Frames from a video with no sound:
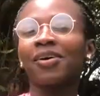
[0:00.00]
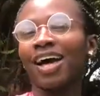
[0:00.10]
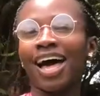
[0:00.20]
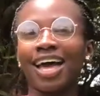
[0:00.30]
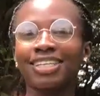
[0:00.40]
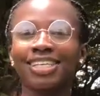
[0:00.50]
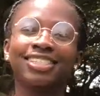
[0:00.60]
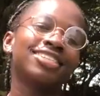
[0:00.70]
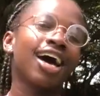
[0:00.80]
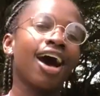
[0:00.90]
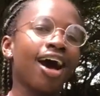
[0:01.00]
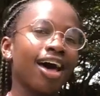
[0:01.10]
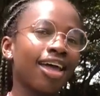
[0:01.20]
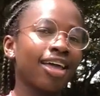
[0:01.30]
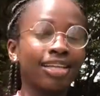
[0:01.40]
guys, it is
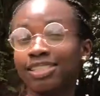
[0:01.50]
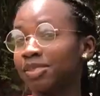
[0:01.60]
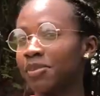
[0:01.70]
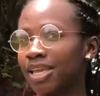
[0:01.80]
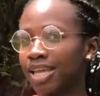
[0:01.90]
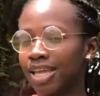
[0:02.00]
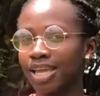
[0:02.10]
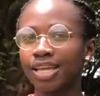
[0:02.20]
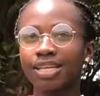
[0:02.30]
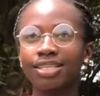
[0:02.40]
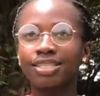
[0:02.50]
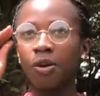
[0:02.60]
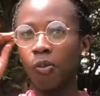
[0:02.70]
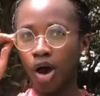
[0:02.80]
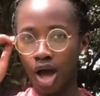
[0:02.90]
I. It is me.
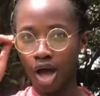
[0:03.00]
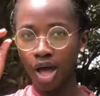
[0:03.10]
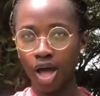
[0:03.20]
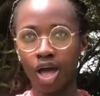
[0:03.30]
Et moi.